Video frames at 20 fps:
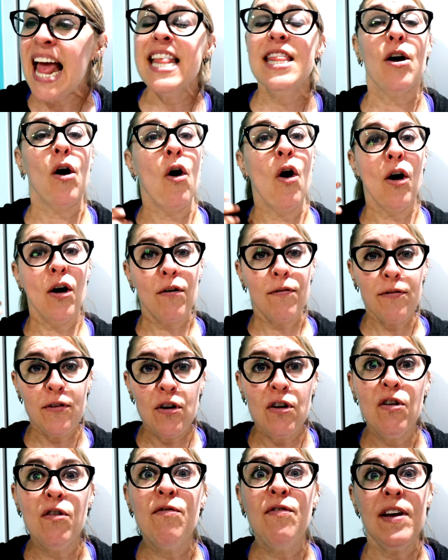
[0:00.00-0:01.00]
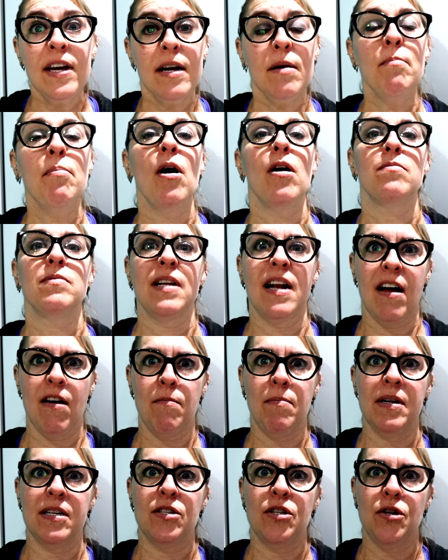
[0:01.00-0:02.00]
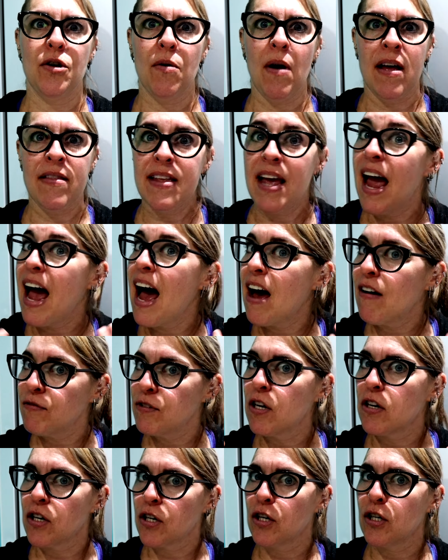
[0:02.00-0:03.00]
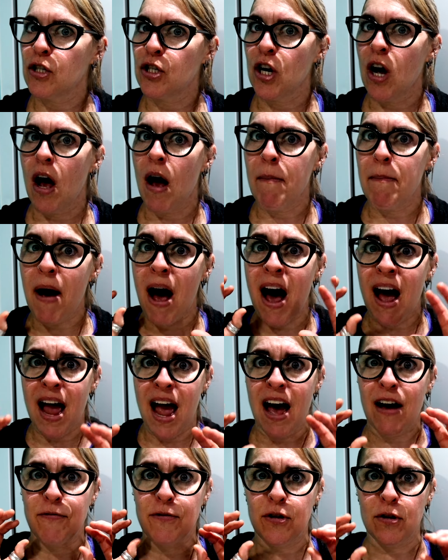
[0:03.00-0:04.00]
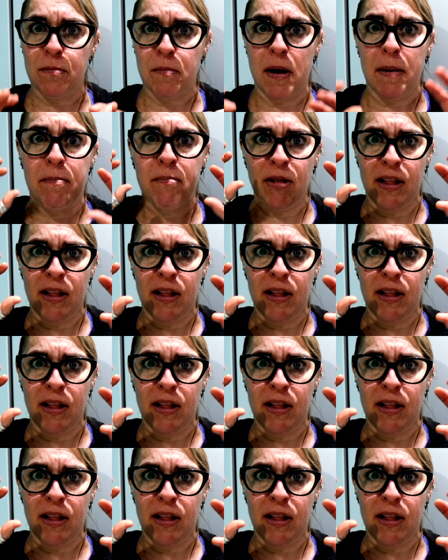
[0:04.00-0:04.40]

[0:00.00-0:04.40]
There are a few vegan pubs that I've been to and they have done a good job, but I have to admit